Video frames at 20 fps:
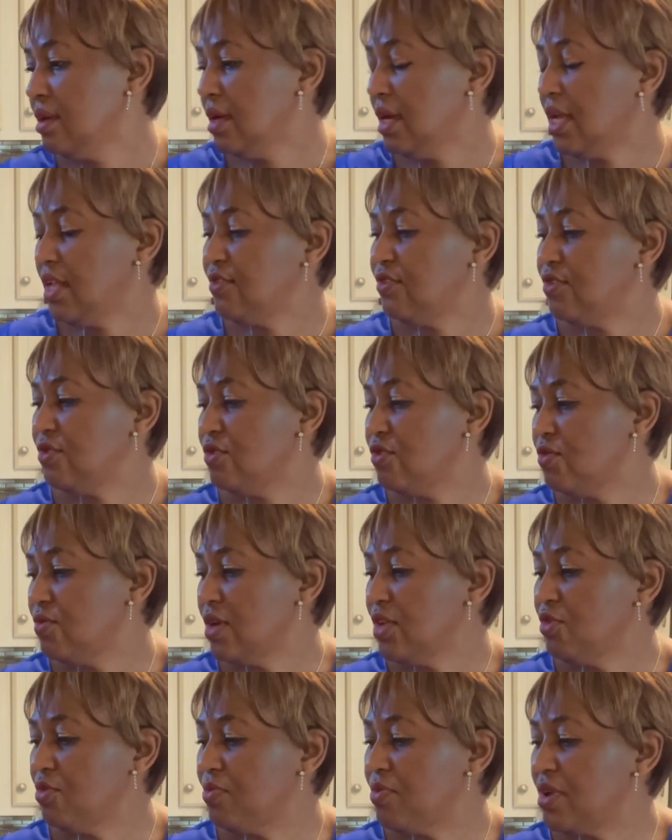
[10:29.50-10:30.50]
And you
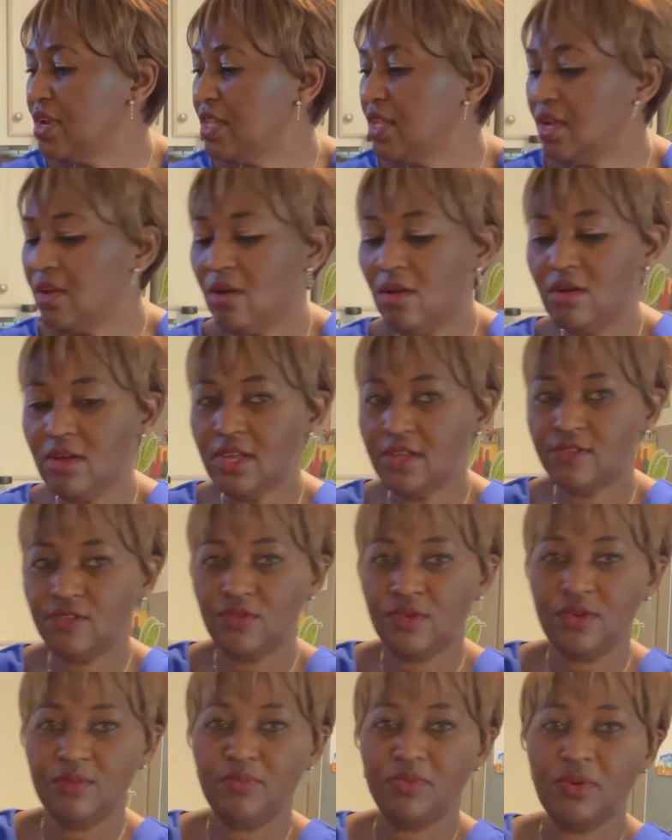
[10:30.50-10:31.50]
want to bring the oil to
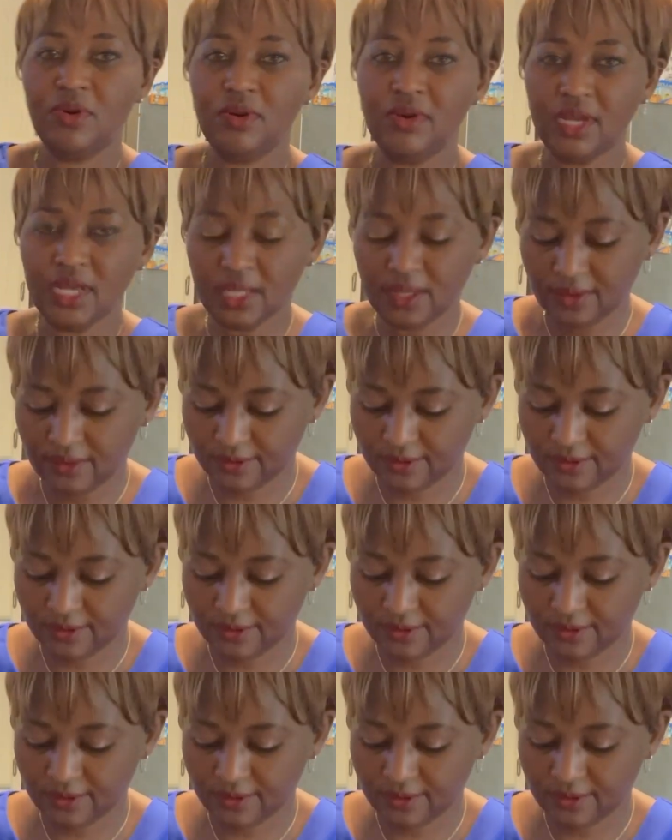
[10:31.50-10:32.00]
a boil.